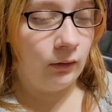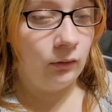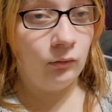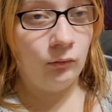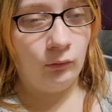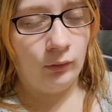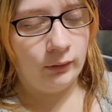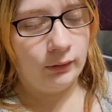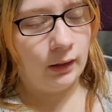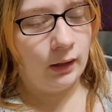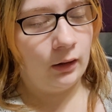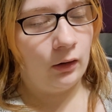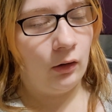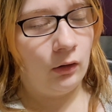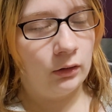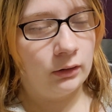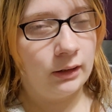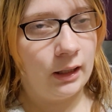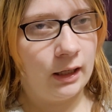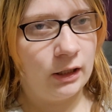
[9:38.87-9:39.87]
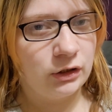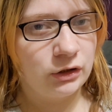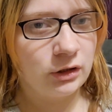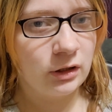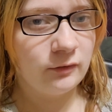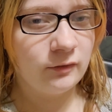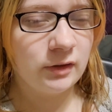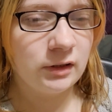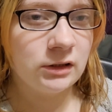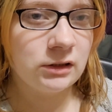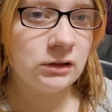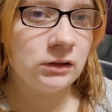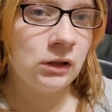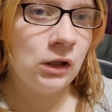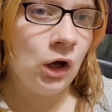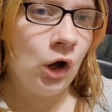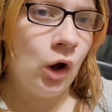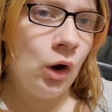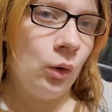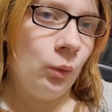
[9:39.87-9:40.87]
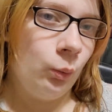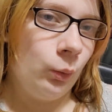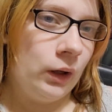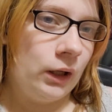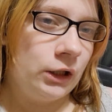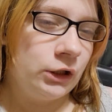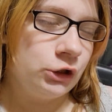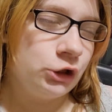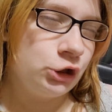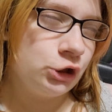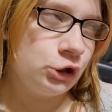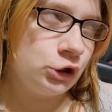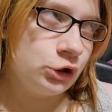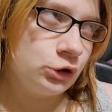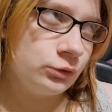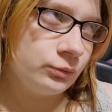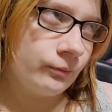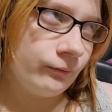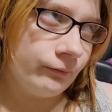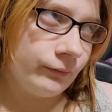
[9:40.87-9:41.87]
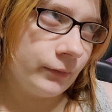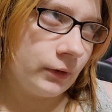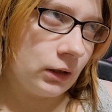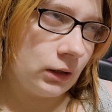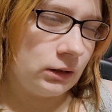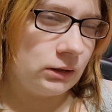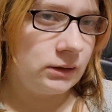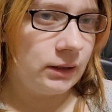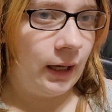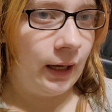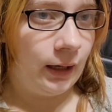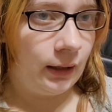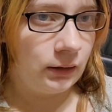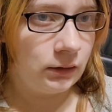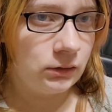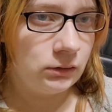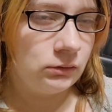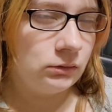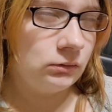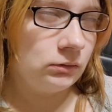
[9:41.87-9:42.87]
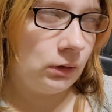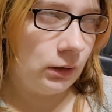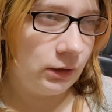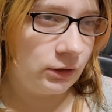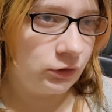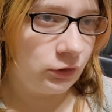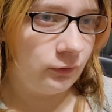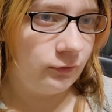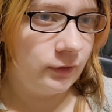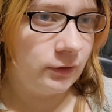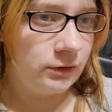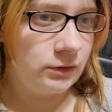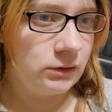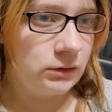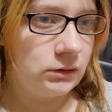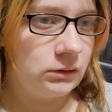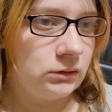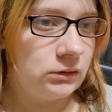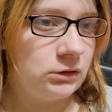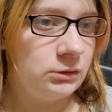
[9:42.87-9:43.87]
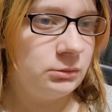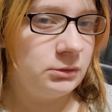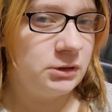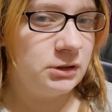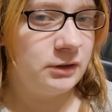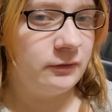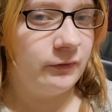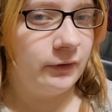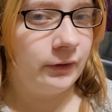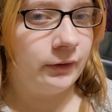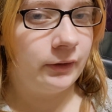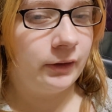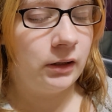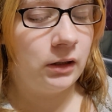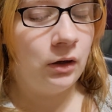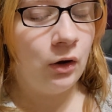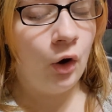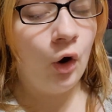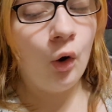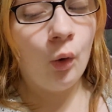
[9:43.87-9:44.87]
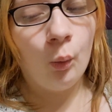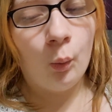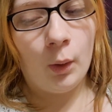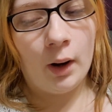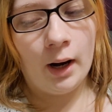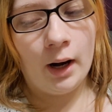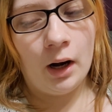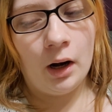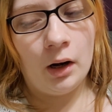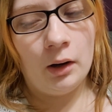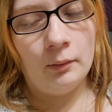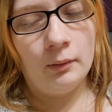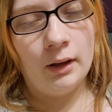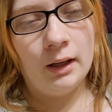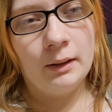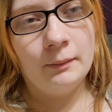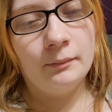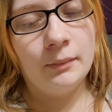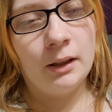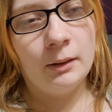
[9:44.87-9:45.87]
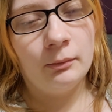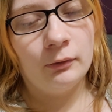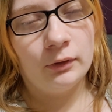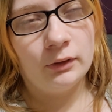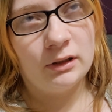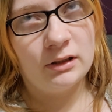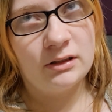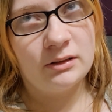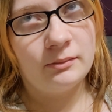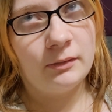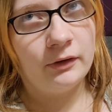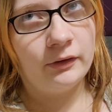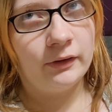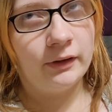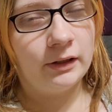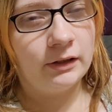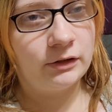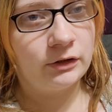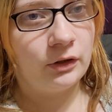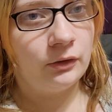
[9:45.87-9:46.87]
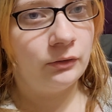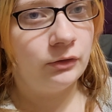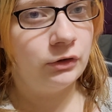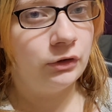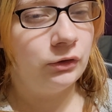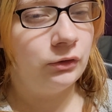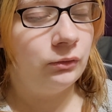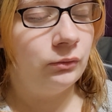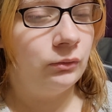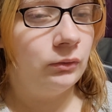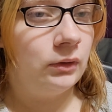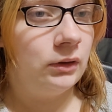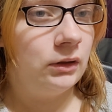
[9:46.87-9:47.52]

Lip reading: what they call day service, which is ACT day service specifically, where people with disabilities go to,